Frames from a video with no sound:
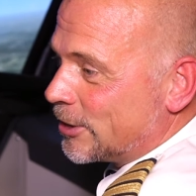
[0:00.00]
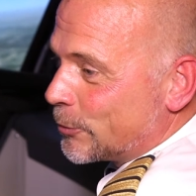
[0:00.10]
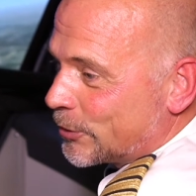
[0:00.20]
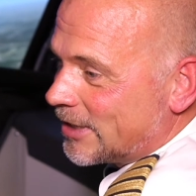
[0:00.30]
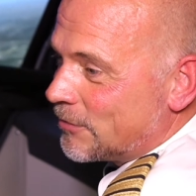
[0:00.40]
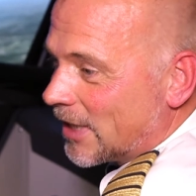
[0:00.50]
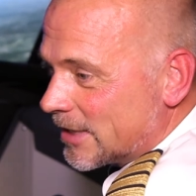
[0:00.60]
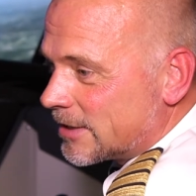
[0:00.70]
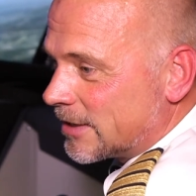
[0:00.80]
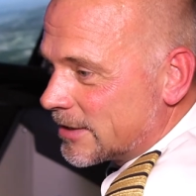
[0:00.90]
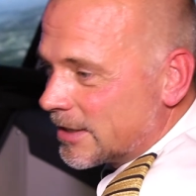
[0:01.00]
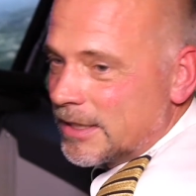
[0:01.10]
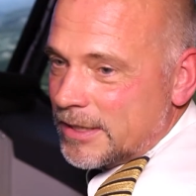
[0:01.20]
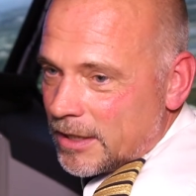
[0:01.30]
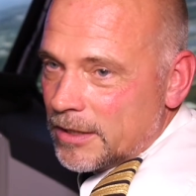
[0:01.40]
Actually, nobody really
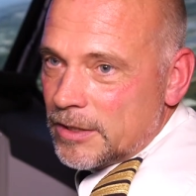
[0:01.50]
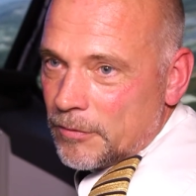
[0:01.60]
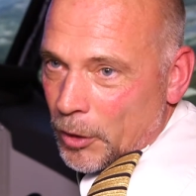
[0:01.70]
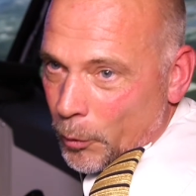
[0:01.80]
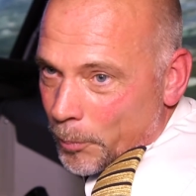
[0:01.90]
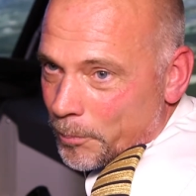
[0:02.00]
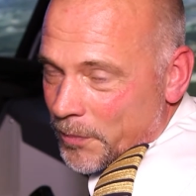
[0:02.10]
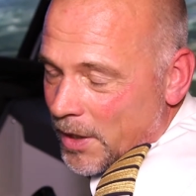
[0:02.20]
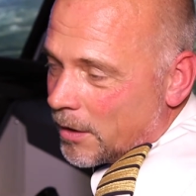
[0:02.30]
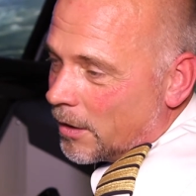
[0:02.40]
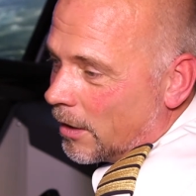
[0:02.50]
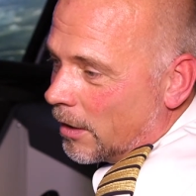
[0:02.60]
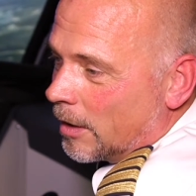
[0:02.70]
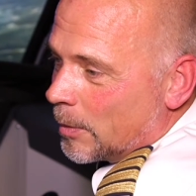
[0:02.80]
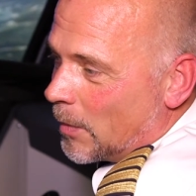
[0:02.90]
knows why, but
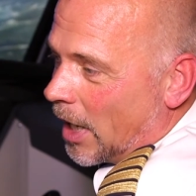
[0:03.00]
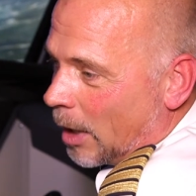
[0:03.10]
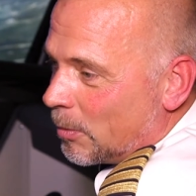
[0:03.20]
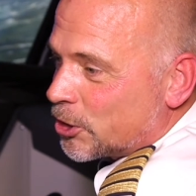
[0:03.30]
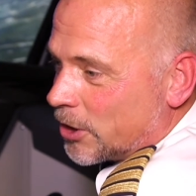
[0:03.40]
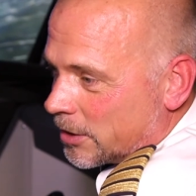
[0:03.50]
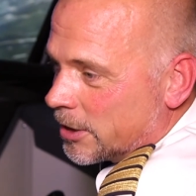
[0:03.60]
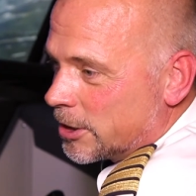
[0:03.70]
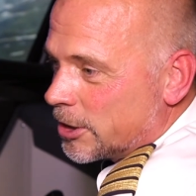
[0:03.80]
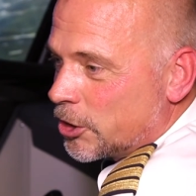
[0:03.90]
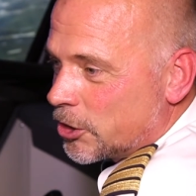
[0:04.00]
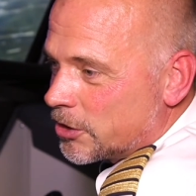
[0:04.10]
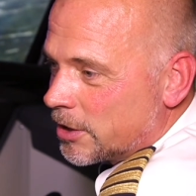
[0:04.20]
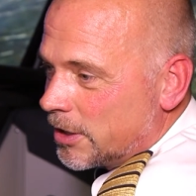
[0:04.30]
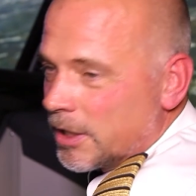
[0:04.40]
statistically speaking, the seats in the back are
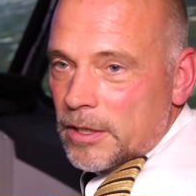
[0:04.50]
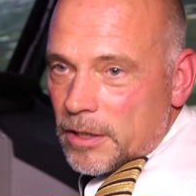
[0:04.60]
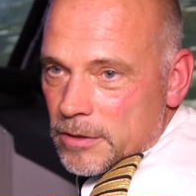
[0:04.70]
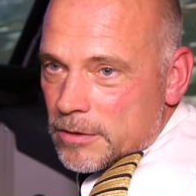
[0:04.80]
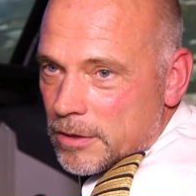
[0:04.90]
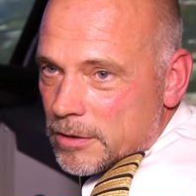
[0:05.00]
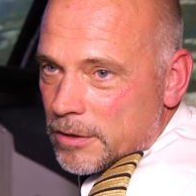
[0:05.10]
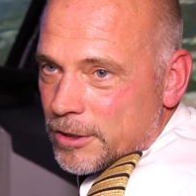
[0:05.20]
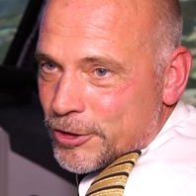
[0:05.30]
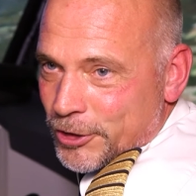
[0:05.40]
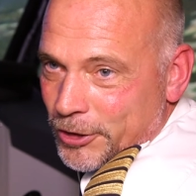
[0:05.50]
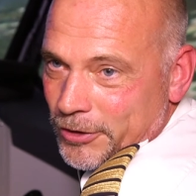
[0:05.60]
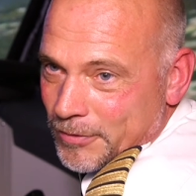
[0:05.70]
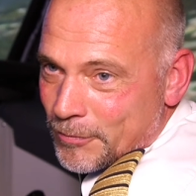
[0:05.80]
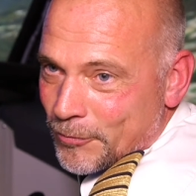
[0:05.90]
the safest ones.
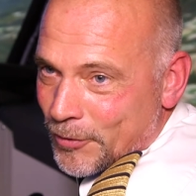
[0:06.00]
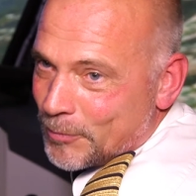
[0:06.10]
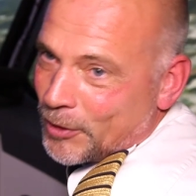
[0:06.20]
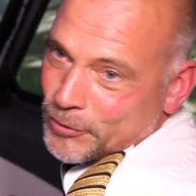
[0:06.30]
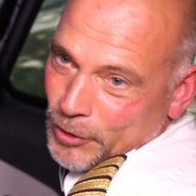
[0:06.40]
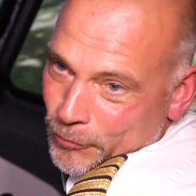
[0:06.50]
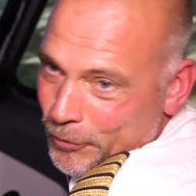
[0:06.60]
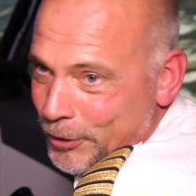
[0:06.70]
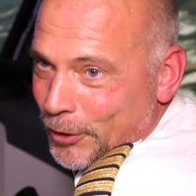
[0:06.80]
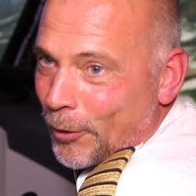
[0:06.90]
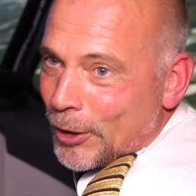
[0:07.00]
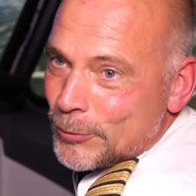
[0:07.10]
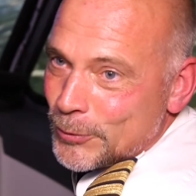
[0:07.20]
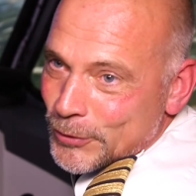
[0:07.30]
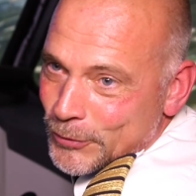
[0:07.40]
And if knowing
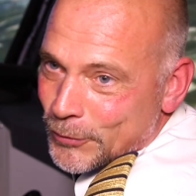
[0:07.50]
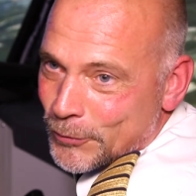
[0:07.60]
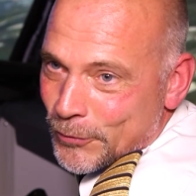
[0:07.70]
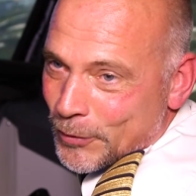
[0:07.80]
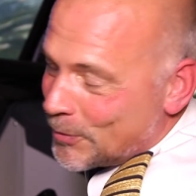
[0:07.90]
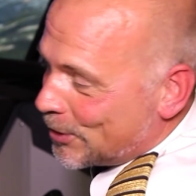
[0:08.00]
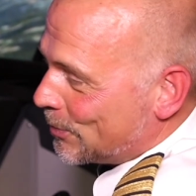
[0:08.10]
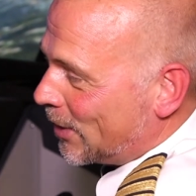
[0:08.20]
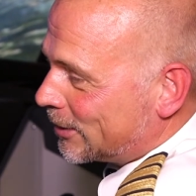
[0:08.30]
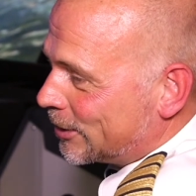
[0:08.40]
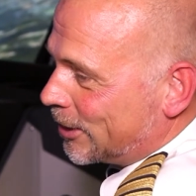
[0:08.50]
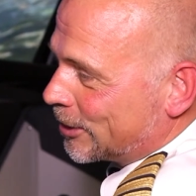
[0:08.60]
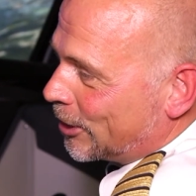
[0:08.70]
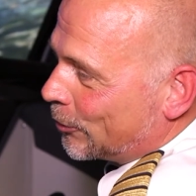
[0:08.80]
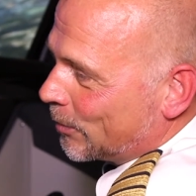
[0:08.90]
that gives you a good feeling, you
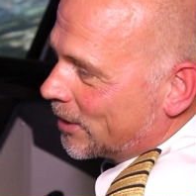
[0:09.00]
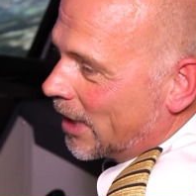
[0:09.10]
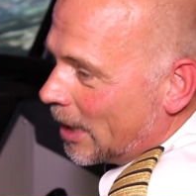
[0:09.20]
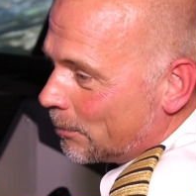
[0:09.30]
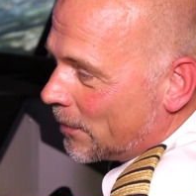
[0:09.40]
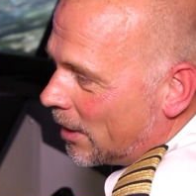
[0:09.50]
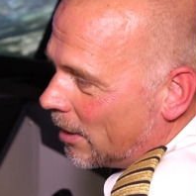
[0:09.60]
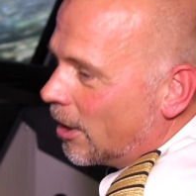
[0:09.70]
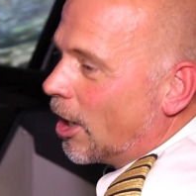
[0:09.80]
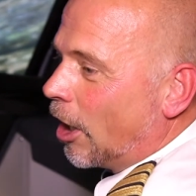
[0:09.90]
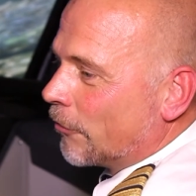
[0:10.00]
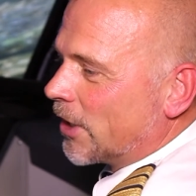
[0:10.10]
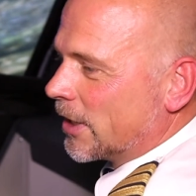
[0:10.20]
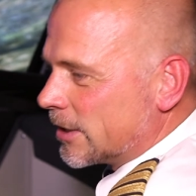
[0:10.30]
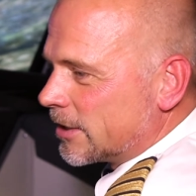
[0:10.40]
might as well sit there.
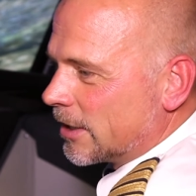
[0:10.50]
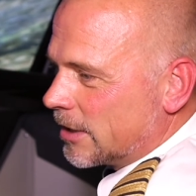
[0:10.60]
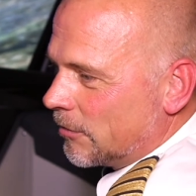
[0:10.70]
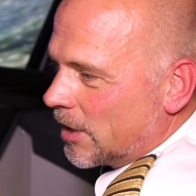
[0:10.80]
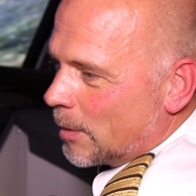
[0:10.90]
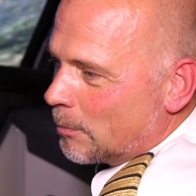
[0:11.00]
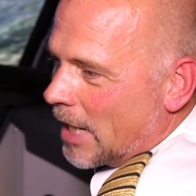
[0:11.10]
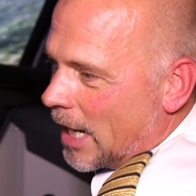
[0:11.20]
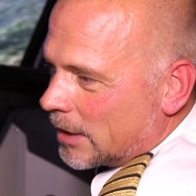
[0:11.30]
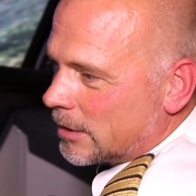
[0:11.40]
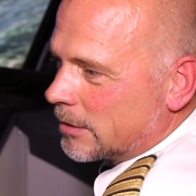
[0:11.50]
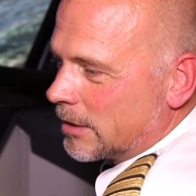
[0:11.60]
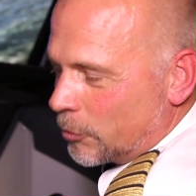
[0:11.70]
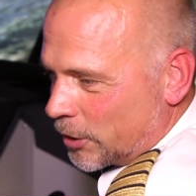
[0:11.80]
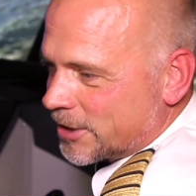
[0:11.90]
On the other hand, those
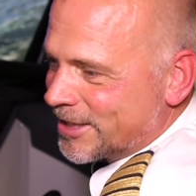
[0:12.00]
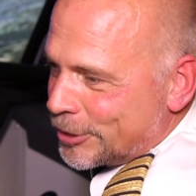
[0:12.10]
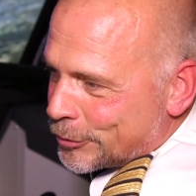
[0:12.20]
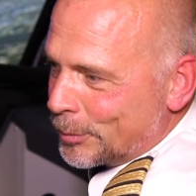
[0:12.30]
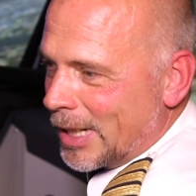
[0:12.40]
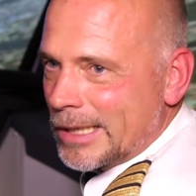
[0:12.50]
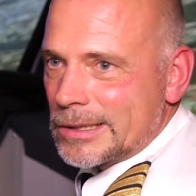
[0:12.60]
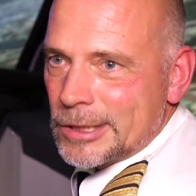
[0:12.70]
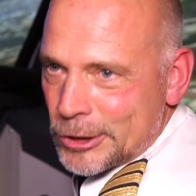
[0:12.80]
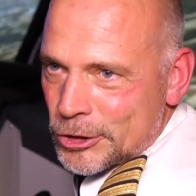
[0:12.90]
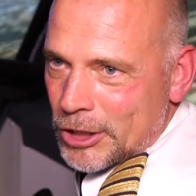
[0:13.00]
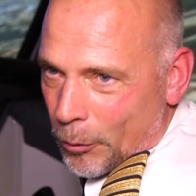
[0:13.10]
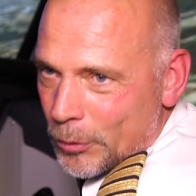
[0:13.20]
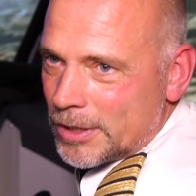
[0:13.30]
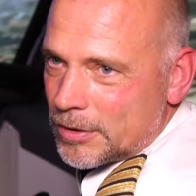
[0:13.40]
who don't like the rocking
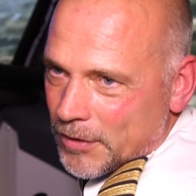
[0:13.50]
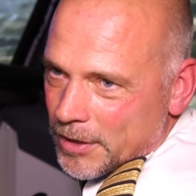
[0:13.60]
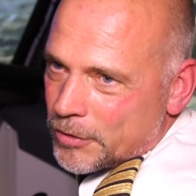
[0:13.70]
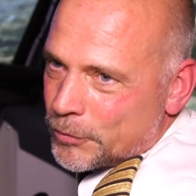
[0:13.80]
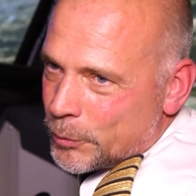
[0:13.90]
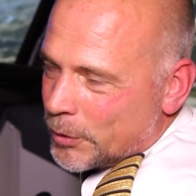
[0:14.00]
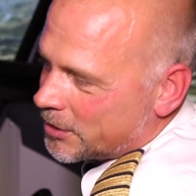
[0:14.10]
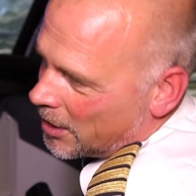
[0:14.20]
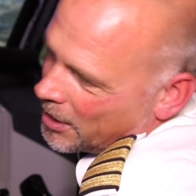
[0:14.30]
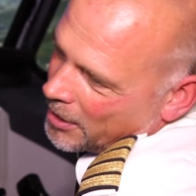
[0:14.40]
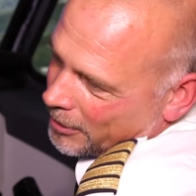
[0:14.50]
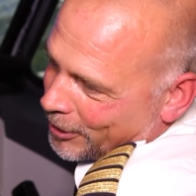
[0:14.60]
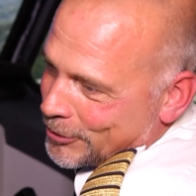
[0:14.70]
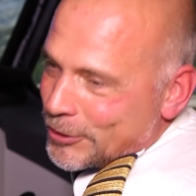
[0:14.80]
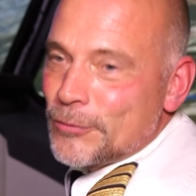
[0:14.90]
movement are well advised to choose a
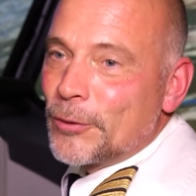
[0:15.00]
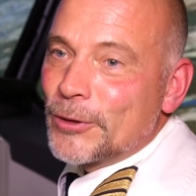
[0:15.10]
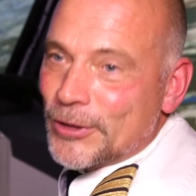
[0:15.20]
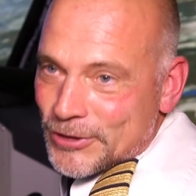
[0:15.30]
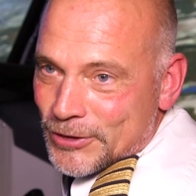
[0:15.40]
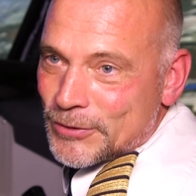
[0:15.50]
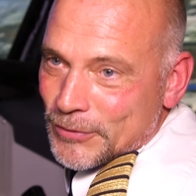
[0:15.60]
seat further up front.